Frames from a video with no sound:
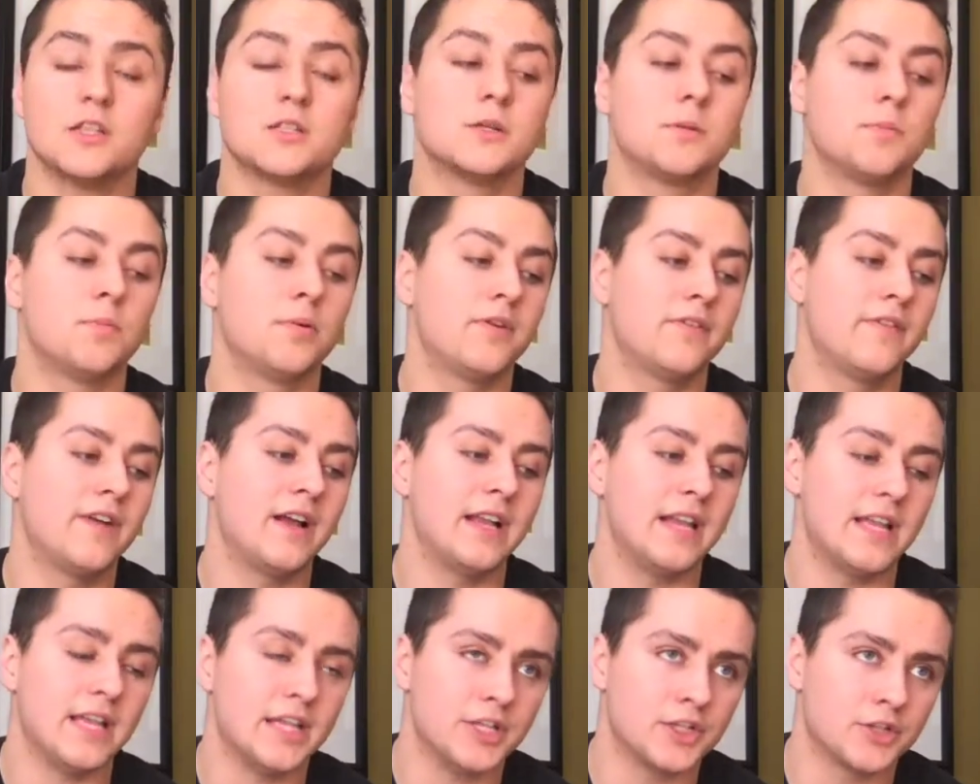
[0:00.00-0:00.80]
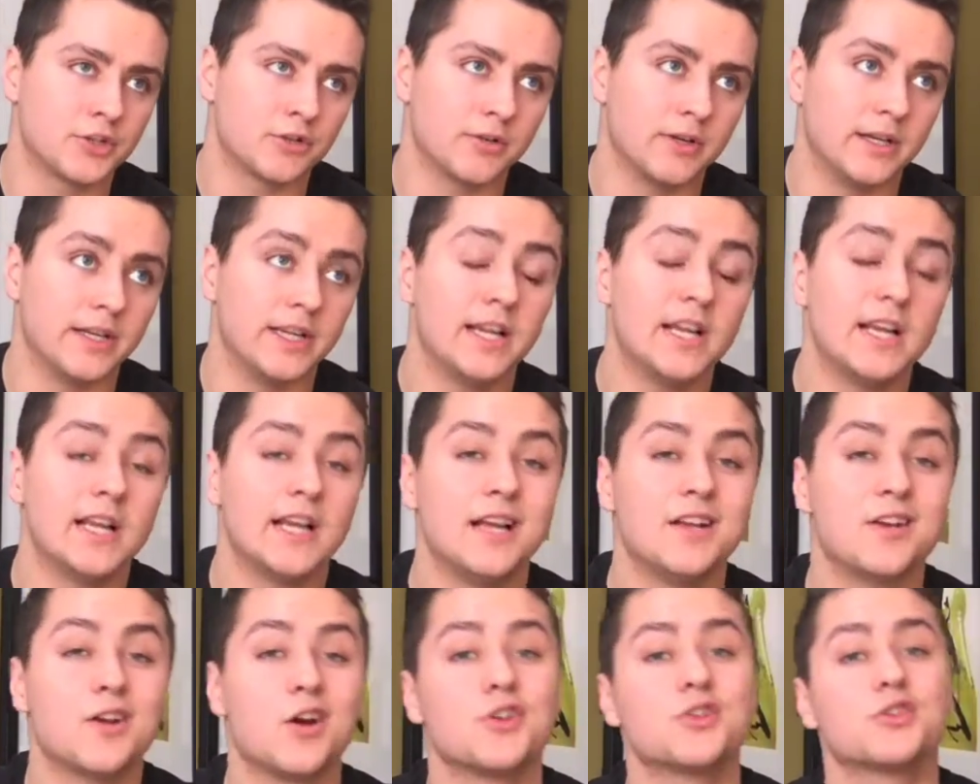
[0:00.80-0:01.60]
to prevent injury.
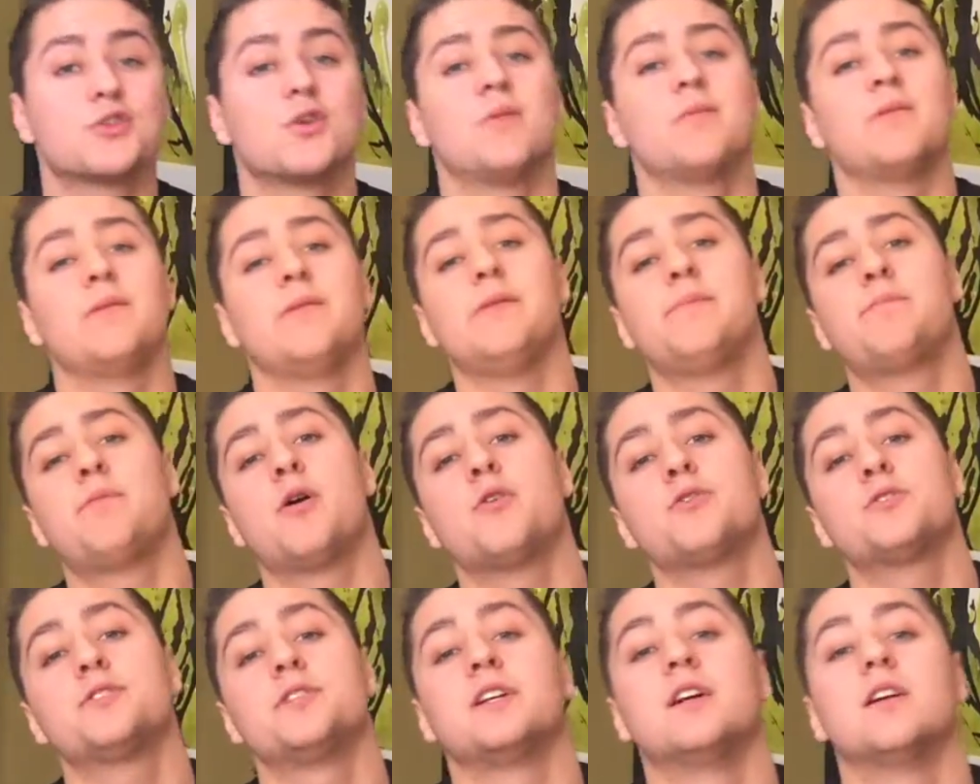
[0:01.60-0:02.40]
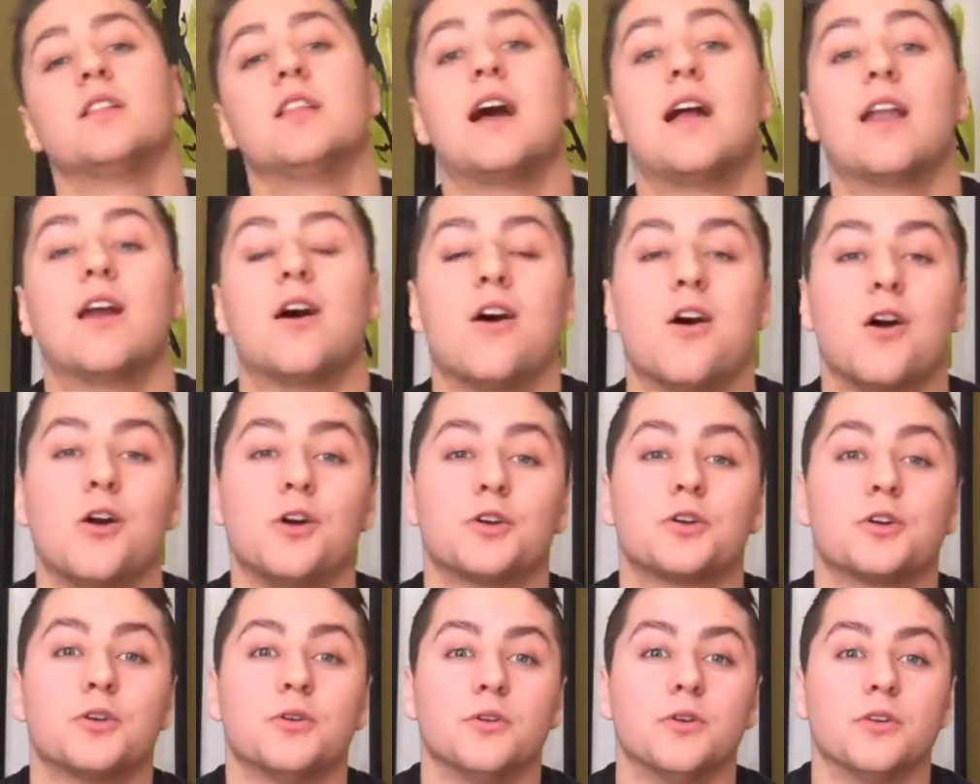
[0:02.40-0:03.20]
And also I'm going to be posting a lot of
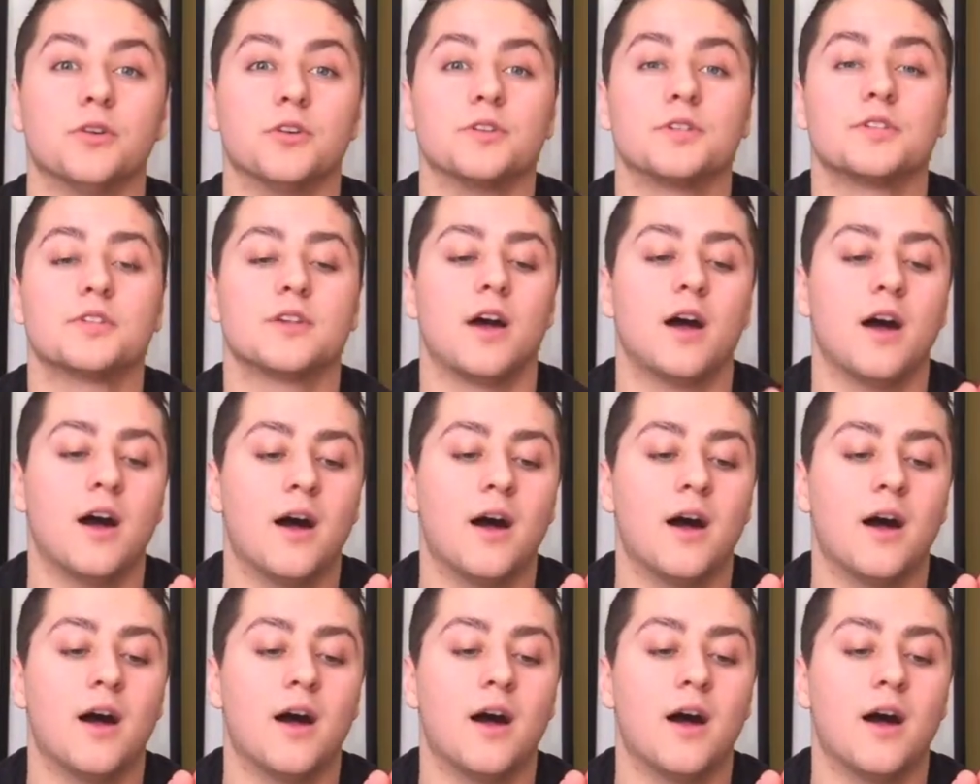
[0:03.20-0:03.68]
articles